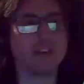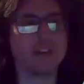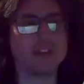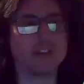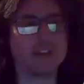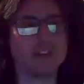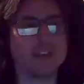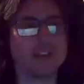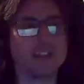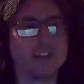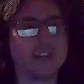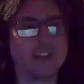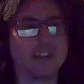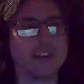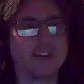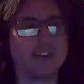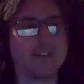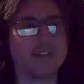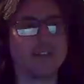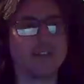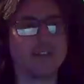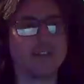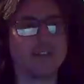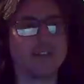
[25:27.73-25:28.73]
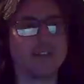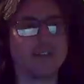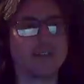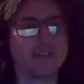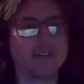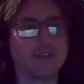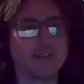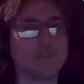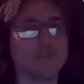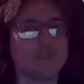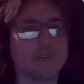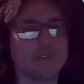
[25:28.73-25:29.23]
So,
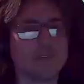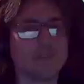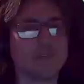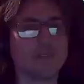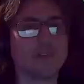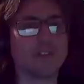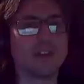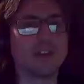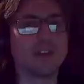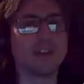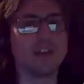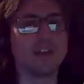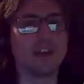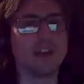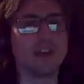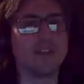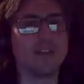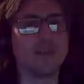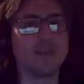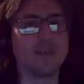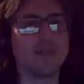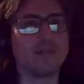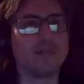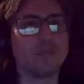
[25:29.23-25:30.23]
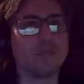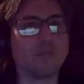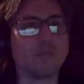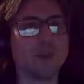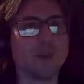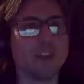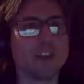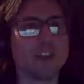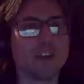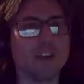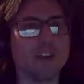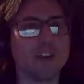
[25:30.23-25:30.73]
you know,
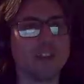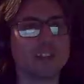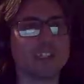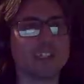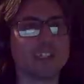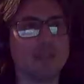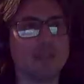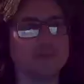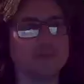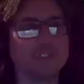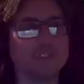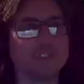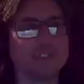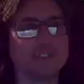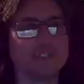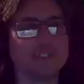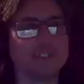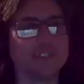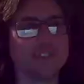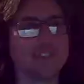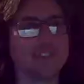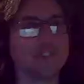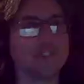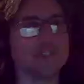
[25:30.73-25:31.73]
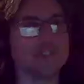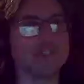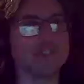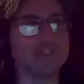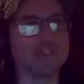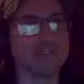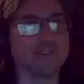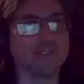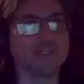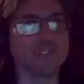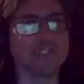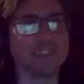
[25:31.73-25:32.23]
we got some sort of
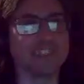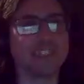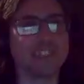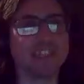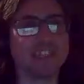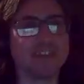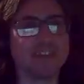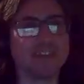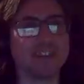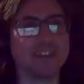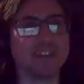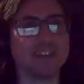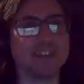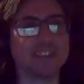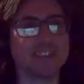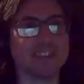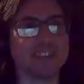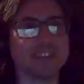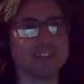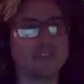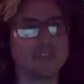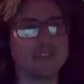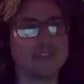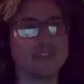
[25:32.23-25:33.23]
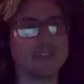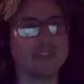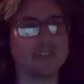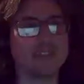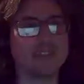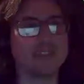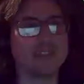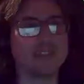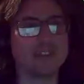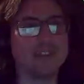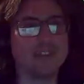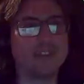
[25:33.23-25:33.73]
secrets
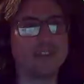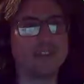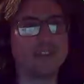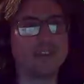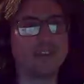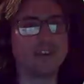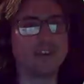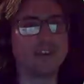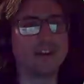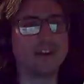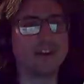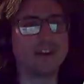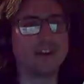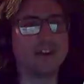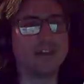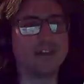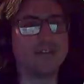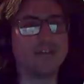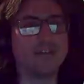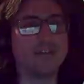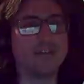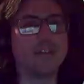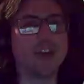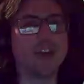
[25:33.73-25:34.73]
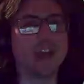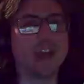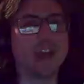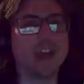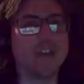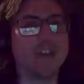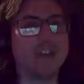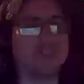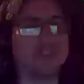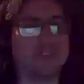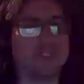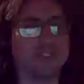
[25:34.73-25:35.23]

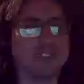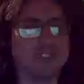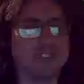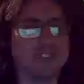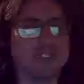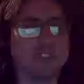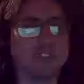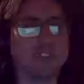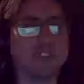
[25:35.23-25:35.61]
unveiled,